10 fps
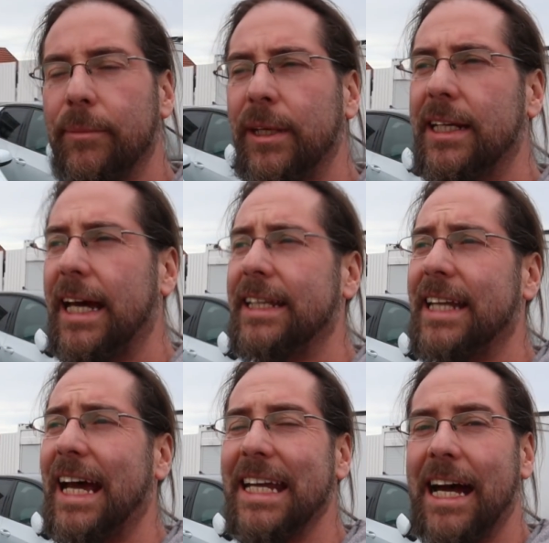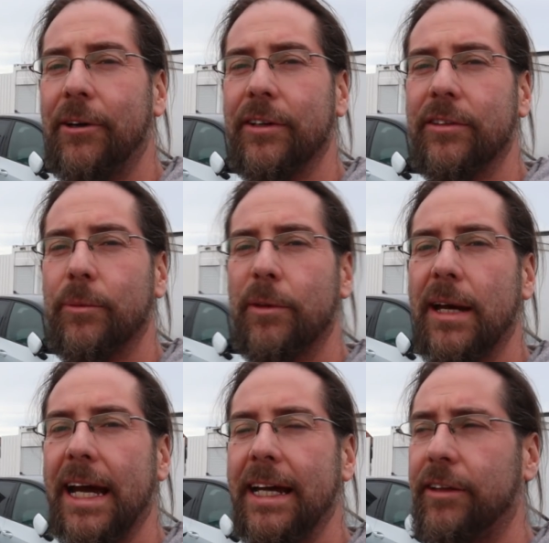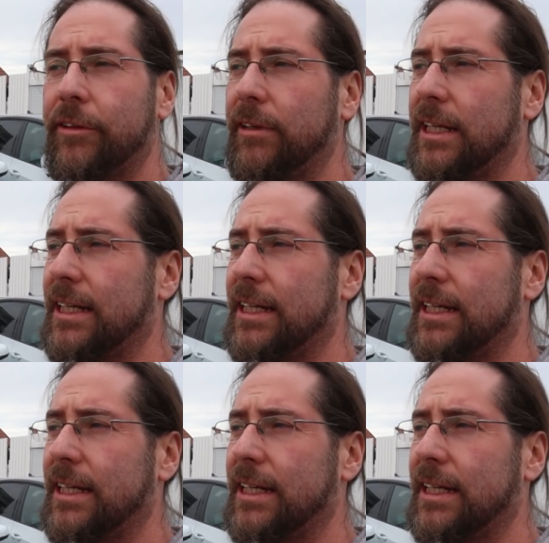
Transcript: I mean, nine hours with my ID3,